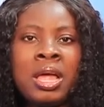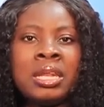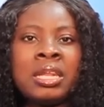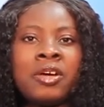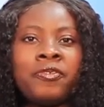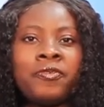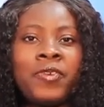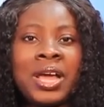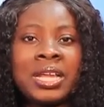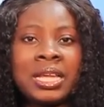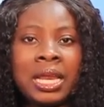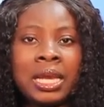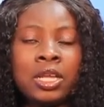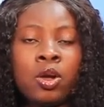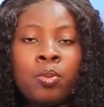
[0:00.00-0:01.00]
Now
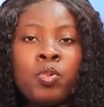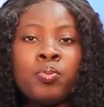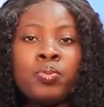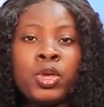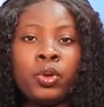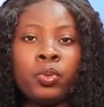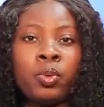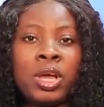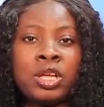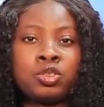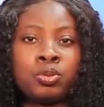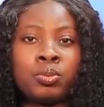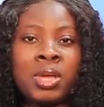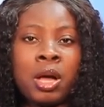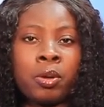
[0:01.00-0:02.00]
finally, a mummy no et
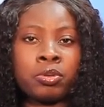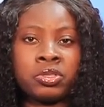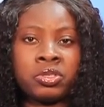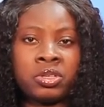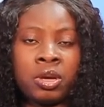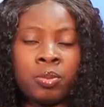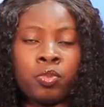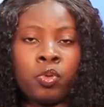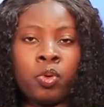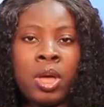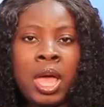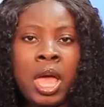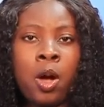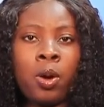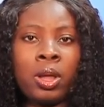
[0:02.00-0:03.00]
to me, I could share more,
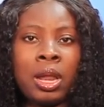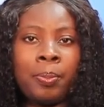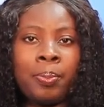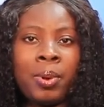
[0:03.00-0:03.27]
or La